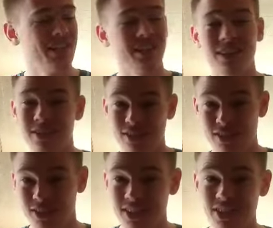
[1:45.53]
It looks
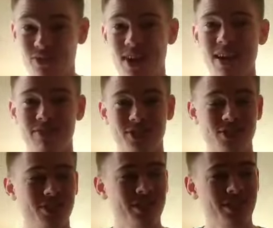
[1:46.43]
good in the
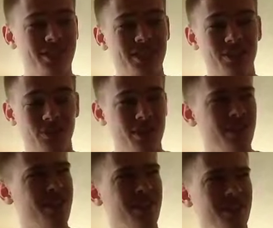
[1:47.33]
rafters
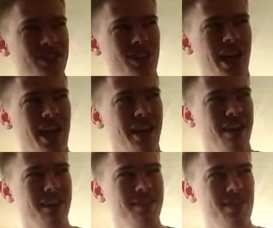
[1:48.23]
with Shaq,
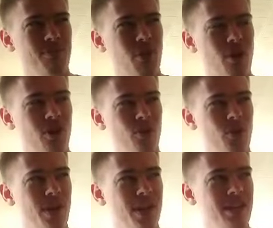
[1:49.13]
Tim
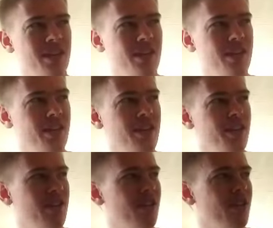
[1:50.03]
Hardaway,
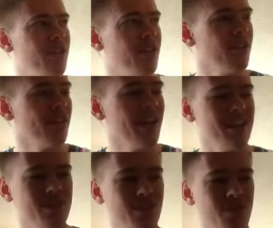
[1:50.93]

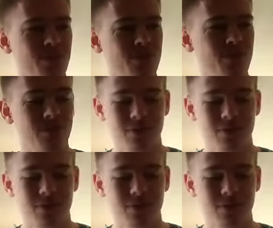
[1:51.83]
Alonzo.